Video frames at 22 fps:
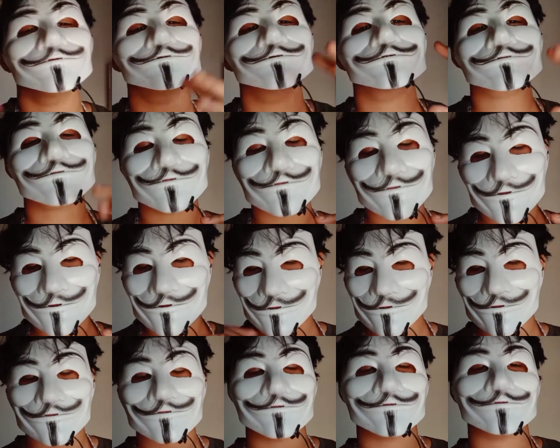So we're
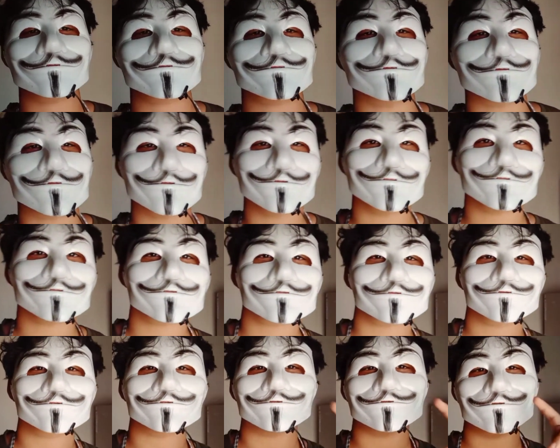gonna create a chocolate
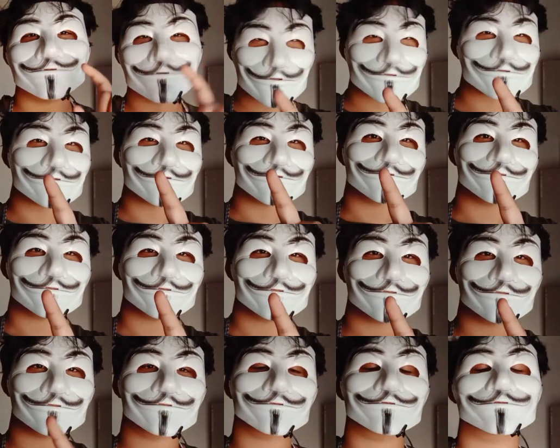milkshake, and next time I'm gonna
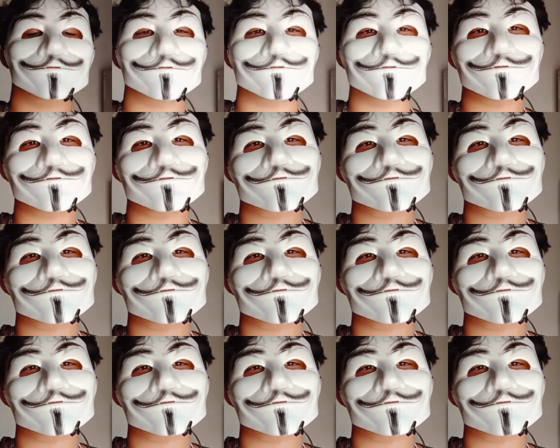go to Kevin's.